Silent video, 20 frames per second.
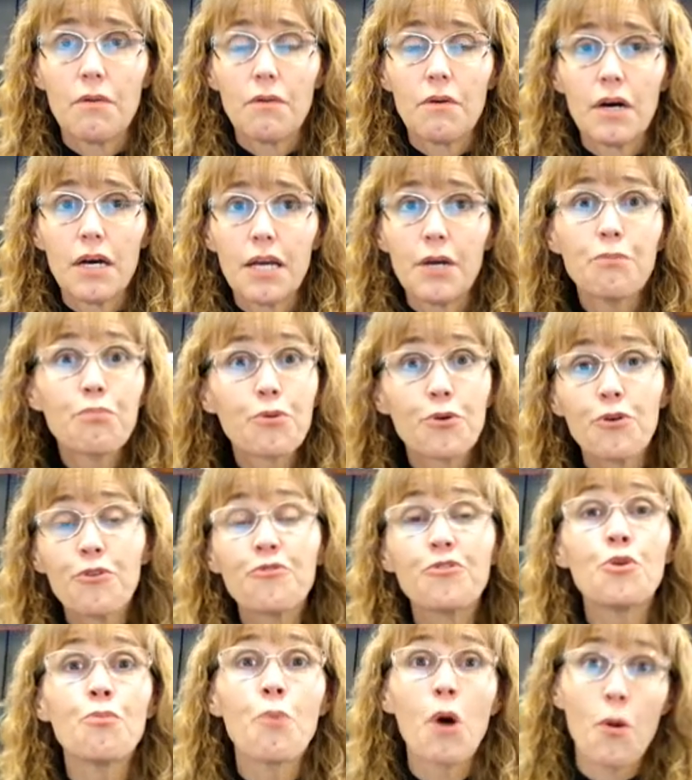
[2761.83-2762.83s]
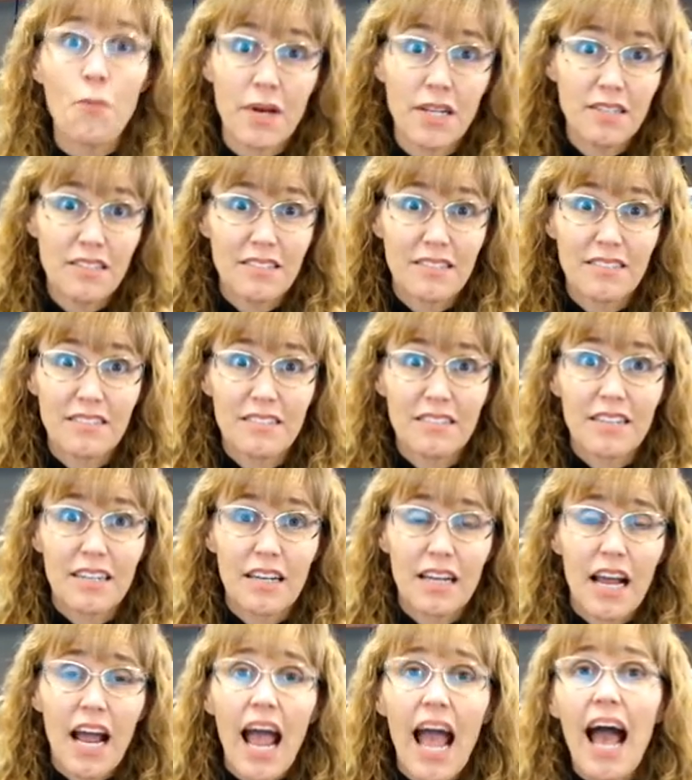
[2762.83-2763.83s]
improve the moment?
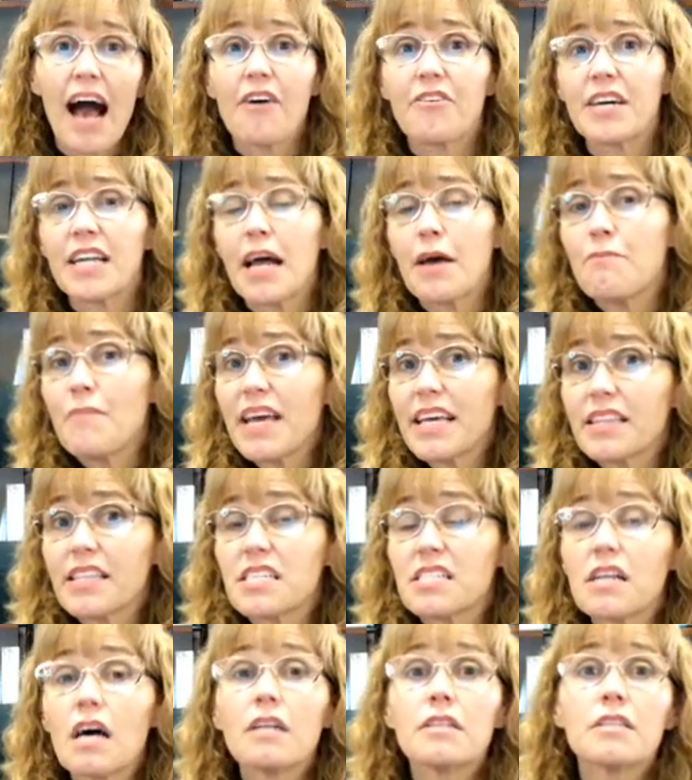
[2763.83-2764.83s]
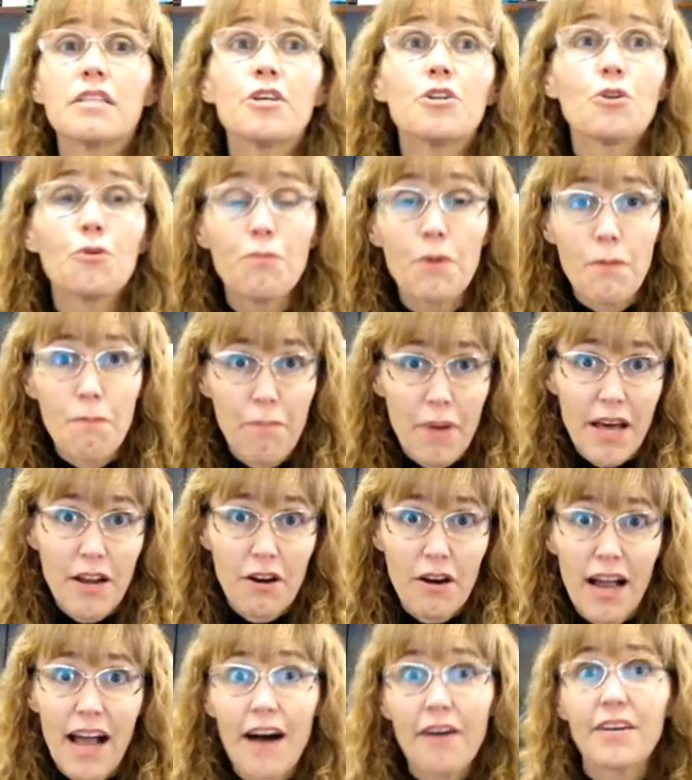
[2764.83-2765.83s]
How can I make this a little bit better?
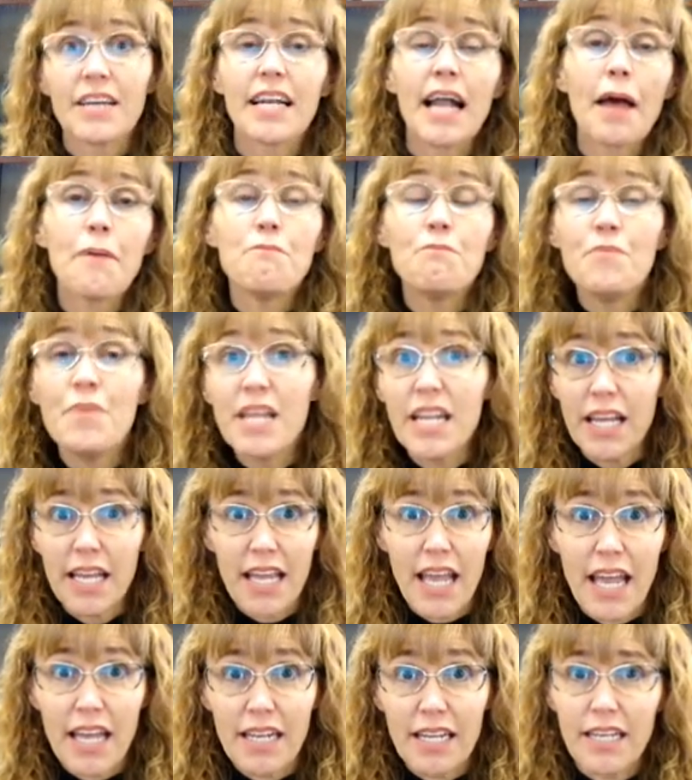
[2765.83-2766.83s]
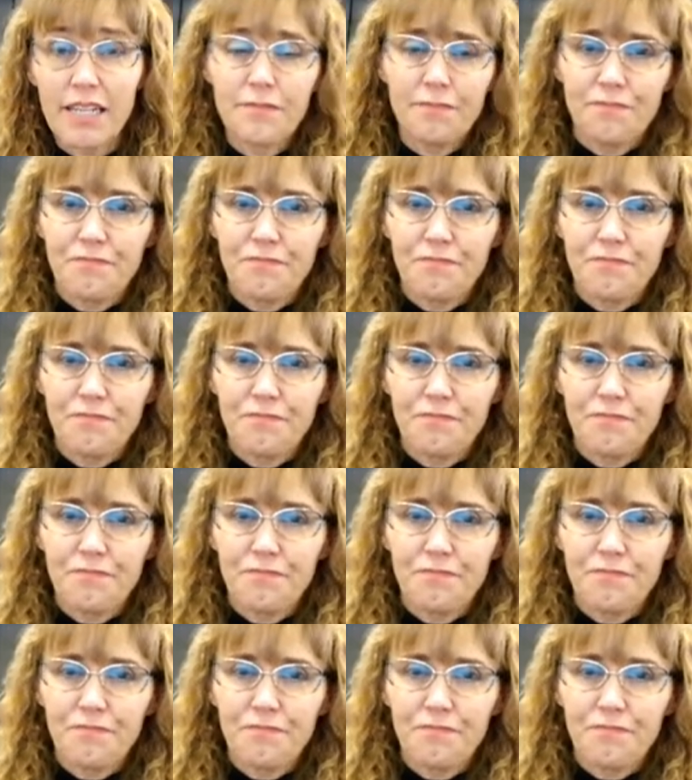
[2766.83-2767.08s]
How can I mitigate it?